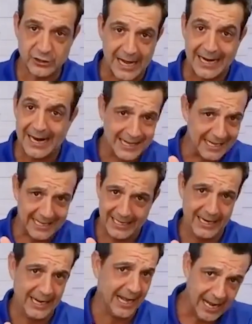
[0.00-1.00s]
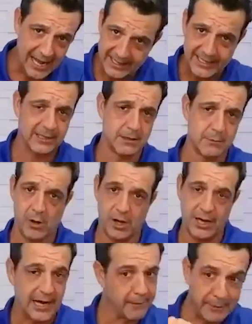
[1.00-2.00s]
I got to get a hit. I got to hit the ball.
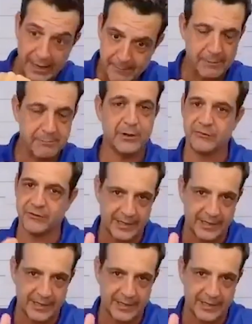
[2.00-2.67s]
I got to pay my bills.